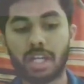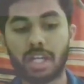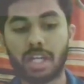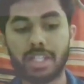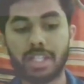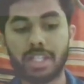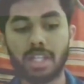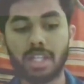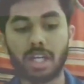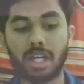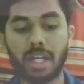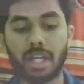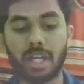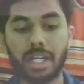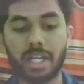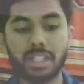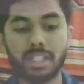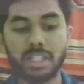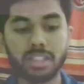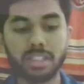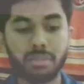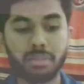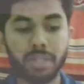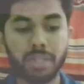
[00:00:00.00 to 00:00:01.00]
right uh,
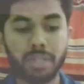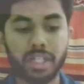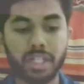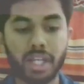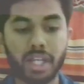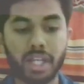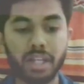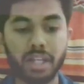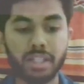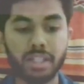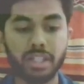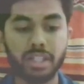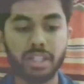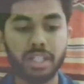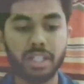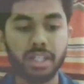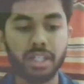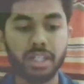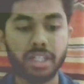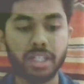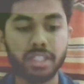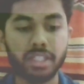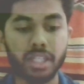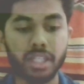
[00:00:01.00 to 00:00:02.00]
writing some data in the read
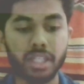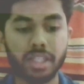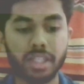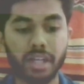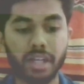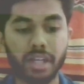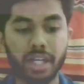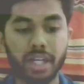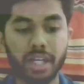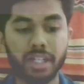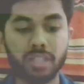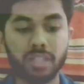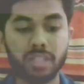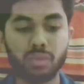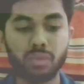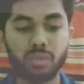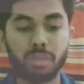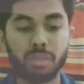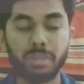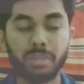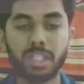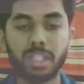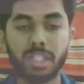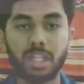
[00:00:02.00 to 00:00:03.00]
range and the write range
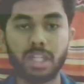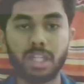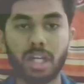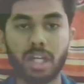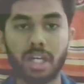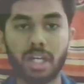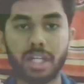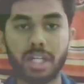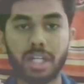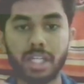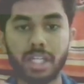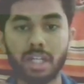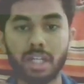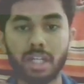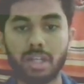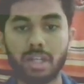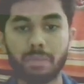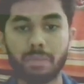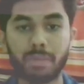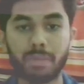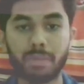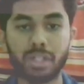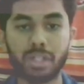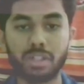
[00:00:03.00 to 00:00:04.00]
will be uh, reading
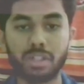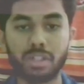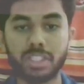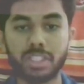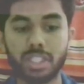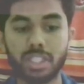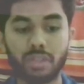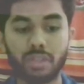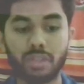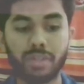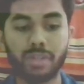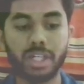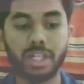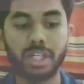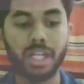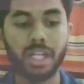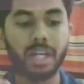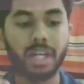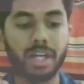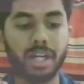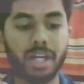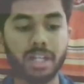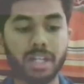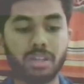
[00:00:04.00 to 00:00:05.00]
a particular set of data
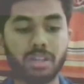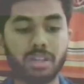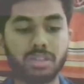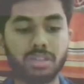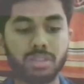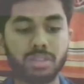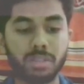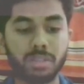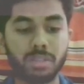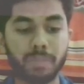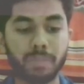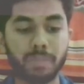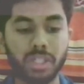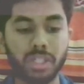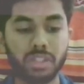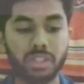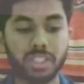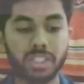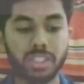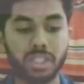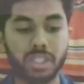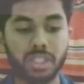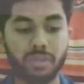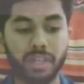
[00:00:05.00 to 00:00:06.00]
and writing also the
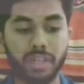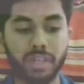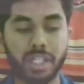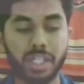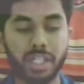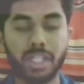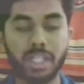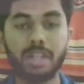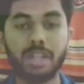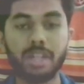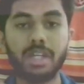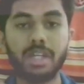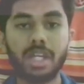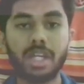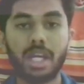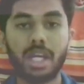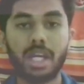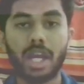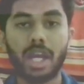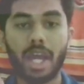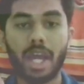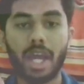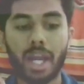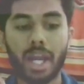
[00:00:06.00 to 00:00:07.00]
particular set of data
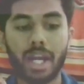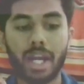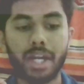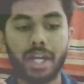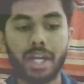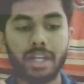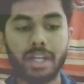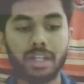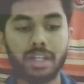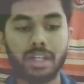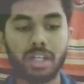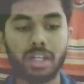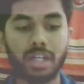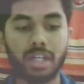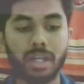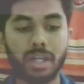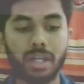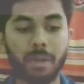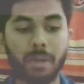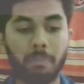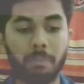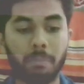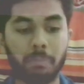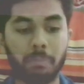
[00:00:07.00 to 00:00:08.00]
and
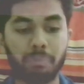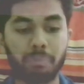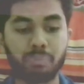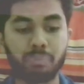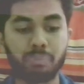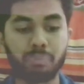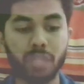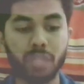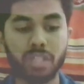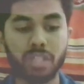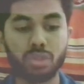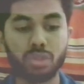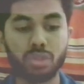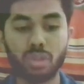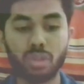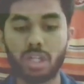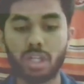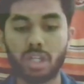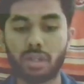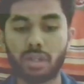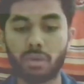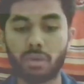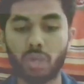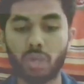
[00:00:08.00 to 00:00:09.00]
um, so
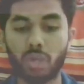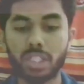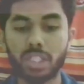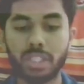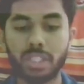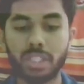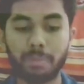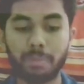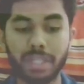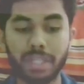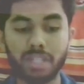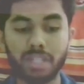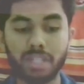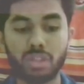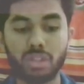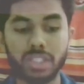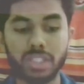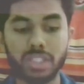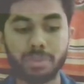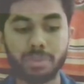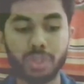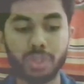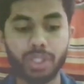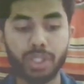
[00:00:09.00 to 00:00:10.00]
uh, what the main
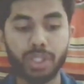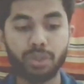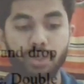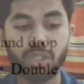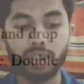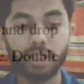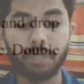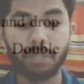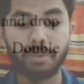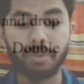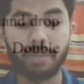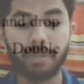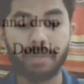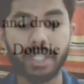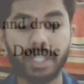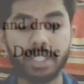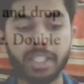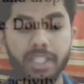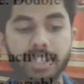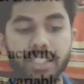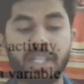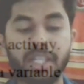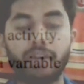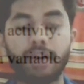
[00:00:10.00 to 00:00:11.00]
concept you need to keep in mind
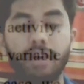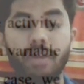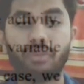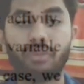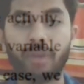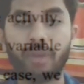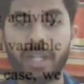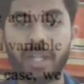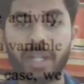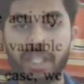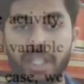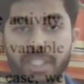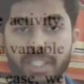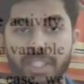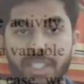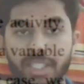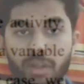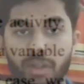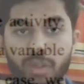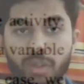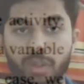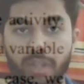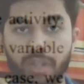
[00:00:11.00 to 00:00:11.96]
is for reading the cell